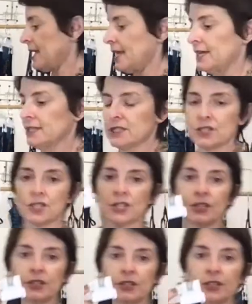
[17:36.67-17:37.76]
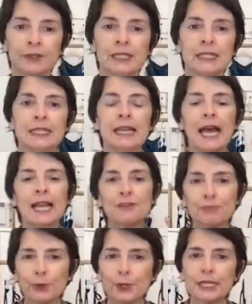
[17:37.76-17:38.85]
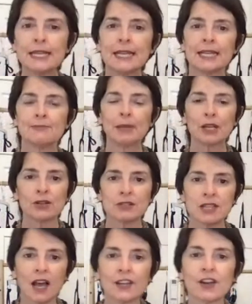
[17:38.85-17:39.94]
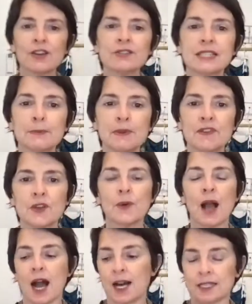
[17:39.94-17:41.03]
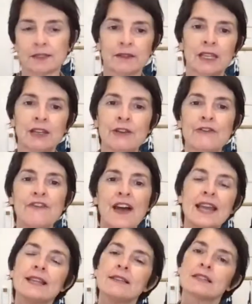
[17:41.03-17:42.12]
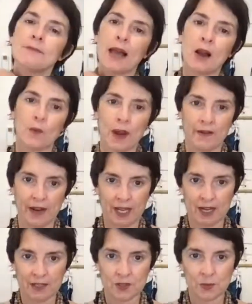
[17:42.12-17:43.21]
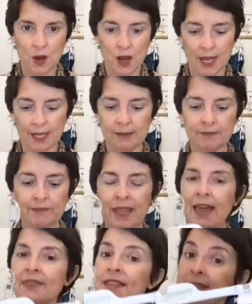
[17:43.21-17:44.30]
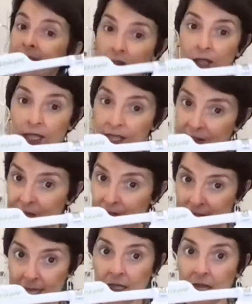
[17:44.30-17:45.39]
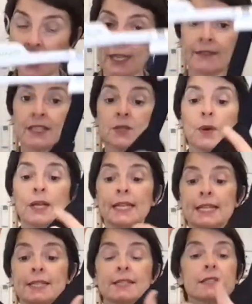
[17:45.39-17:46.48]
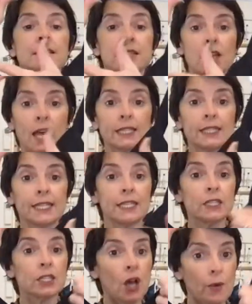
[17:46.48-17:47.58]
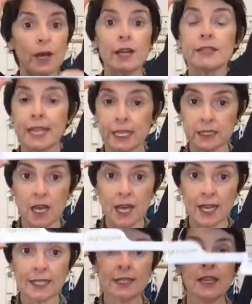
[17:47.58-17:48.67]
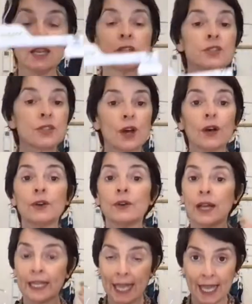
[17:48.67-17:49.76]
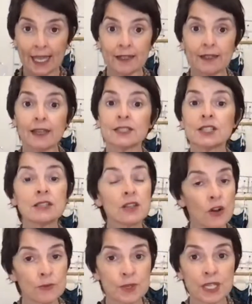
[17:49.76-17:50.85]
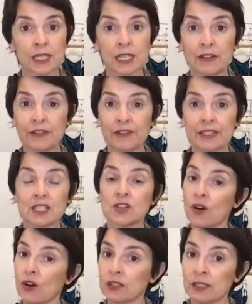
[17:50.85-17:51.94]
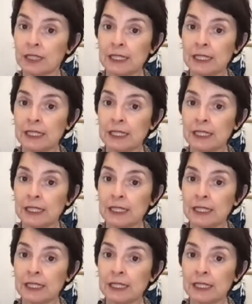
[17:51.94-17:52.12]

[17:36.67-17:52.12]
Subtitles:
here to show you, and I brought it in because I know some of you aren't phased about wearing an underwire, and this has got a different neckline. This one is a slightly lower neckline, so again, just an option if it's not